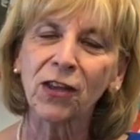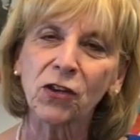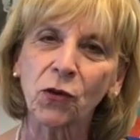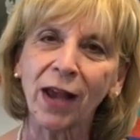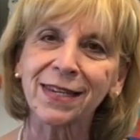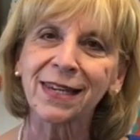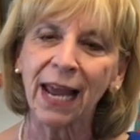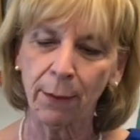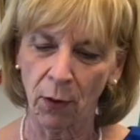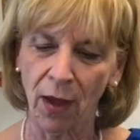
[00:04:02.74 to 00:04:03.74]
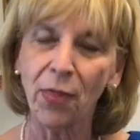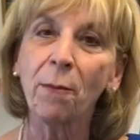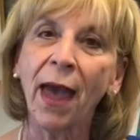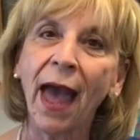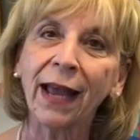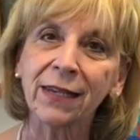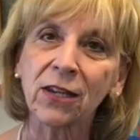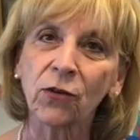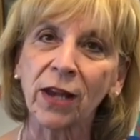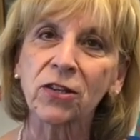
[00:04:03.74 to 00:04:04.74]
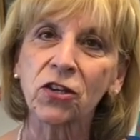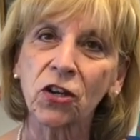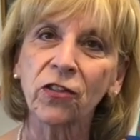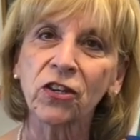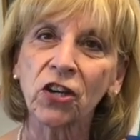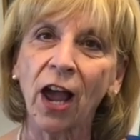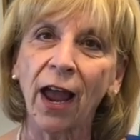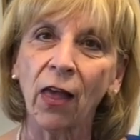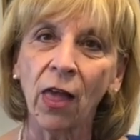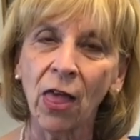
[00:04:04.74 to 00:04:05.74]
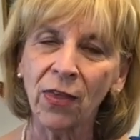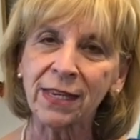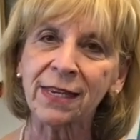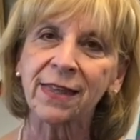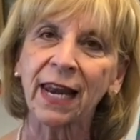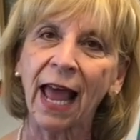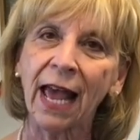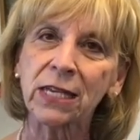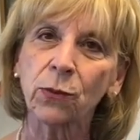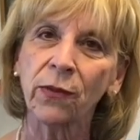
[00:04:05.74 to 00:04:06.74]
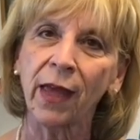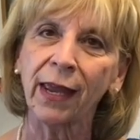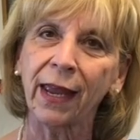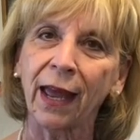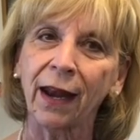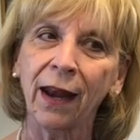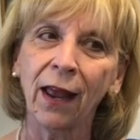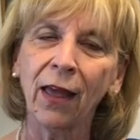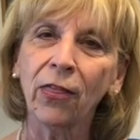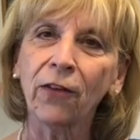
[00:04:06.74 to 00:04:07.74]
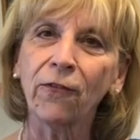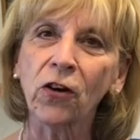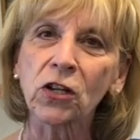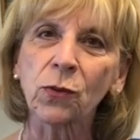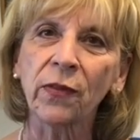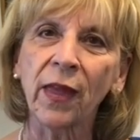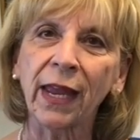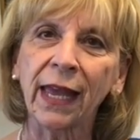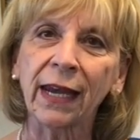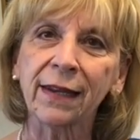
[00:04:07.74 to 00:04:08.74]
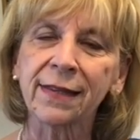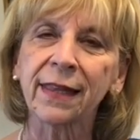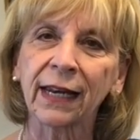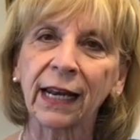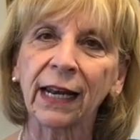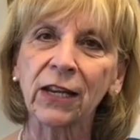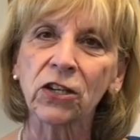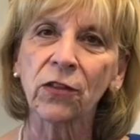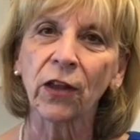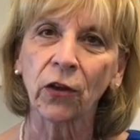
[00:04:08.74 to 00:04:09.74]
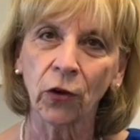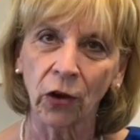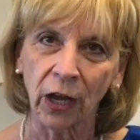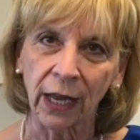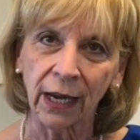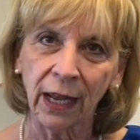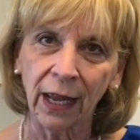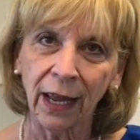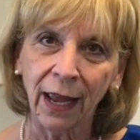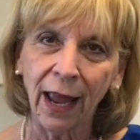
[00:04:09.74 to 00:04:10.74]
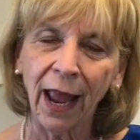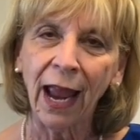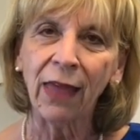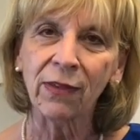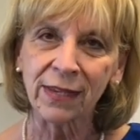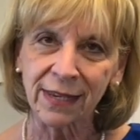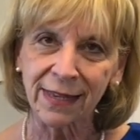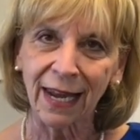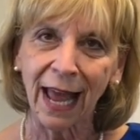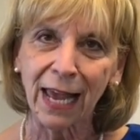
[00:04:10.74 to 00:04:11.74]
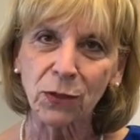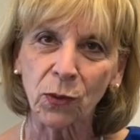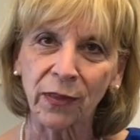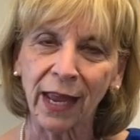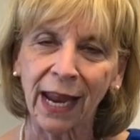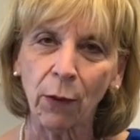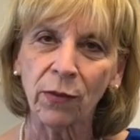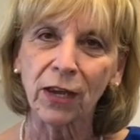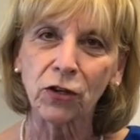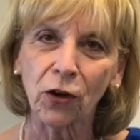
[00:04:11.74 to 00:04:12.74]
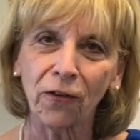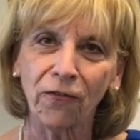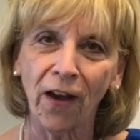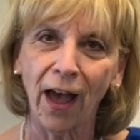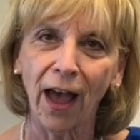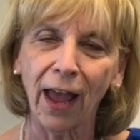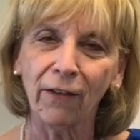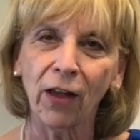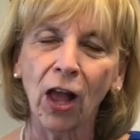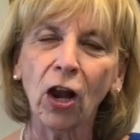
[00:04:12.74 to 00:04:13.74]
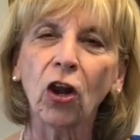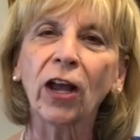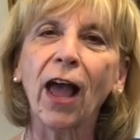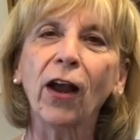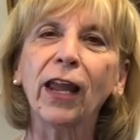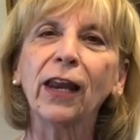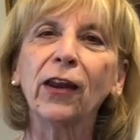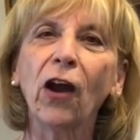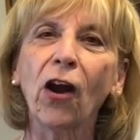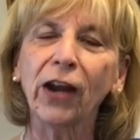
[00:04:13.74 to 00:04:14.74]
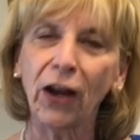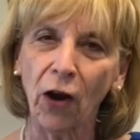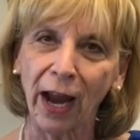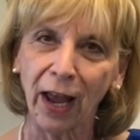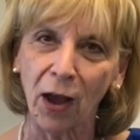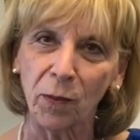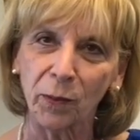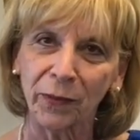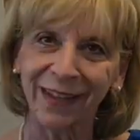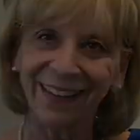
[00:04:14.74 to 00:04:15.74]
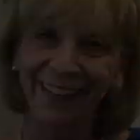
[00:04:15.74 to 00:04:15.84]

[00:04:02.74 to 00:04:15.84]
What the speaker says: address label on the back is addressed to the child. This is the last one they get. The first one they get is The Little Engine That Could, and this is the last one they get when they turn 5. Look out, kindergarten, here I come.